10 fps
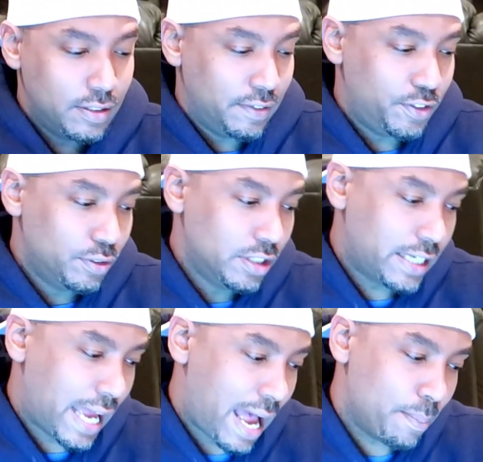If you
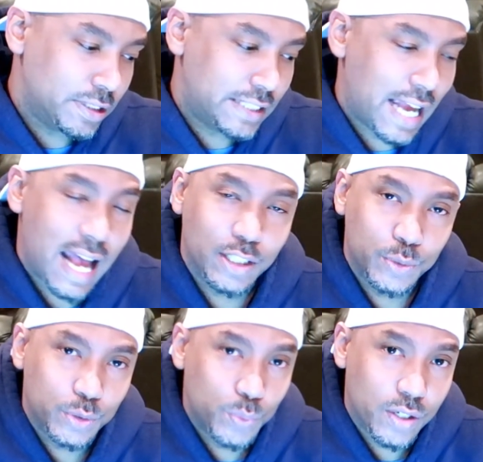look at how much that
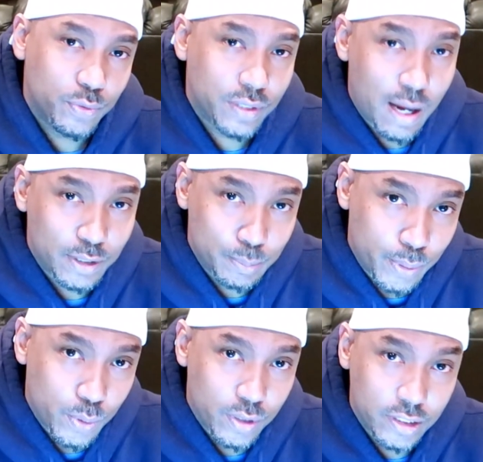house was worth when I was
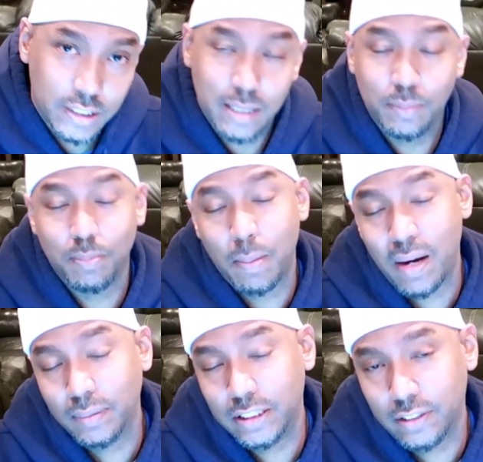born, and my
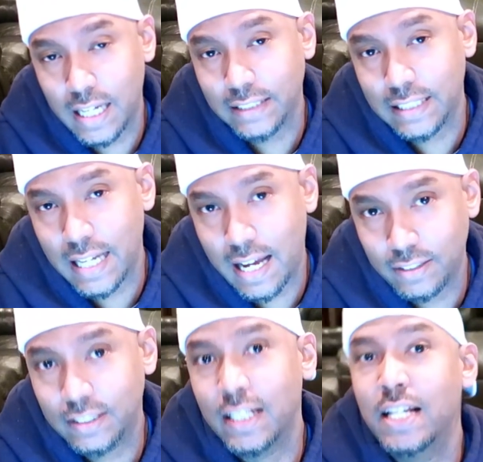mom still has that
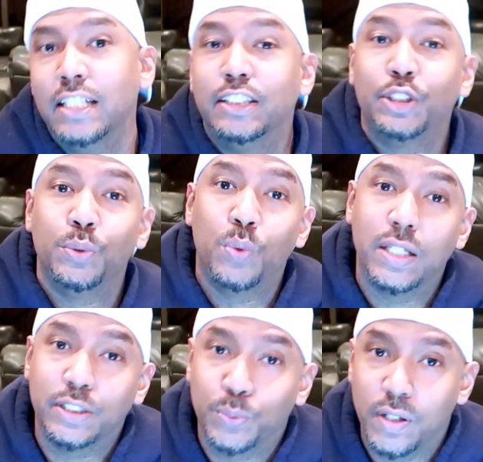house, to
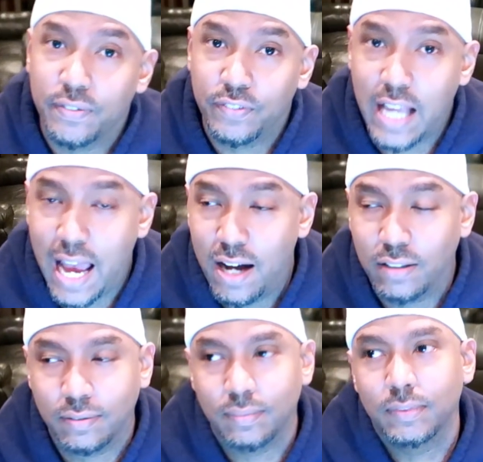what it's worth
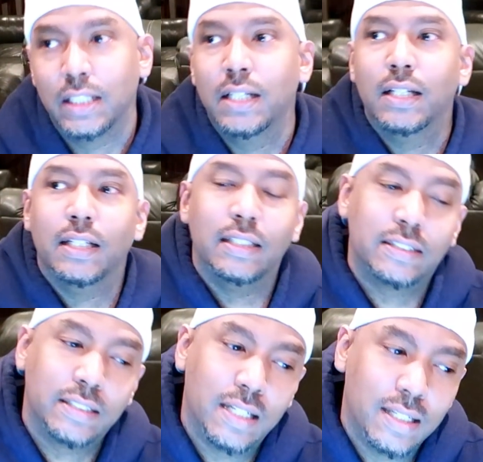now,
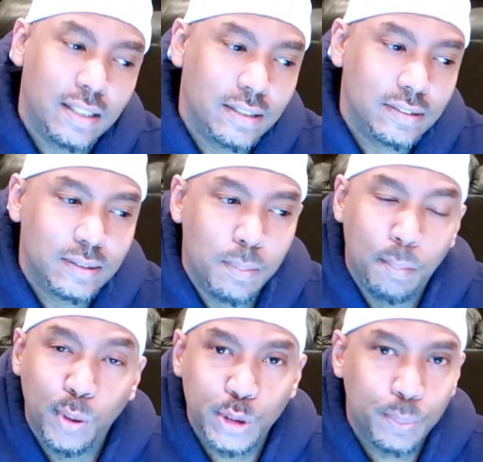it's
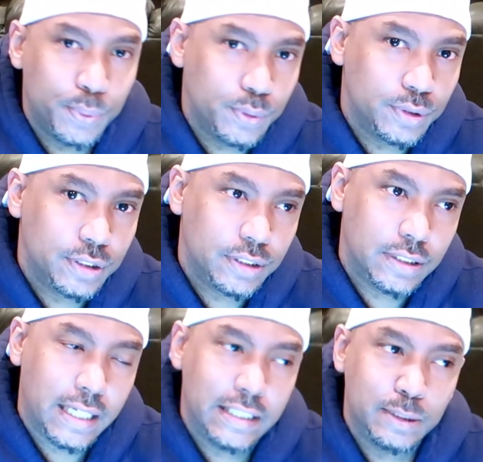multiples.
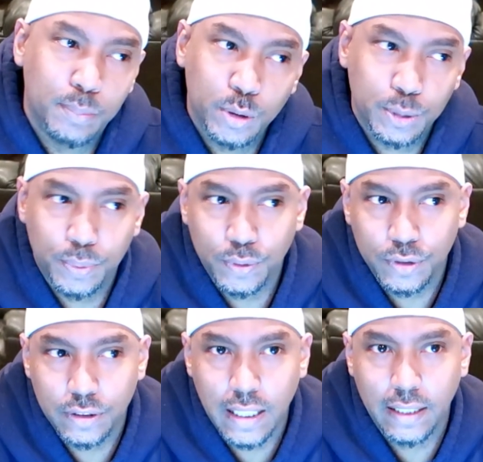Like it's multiples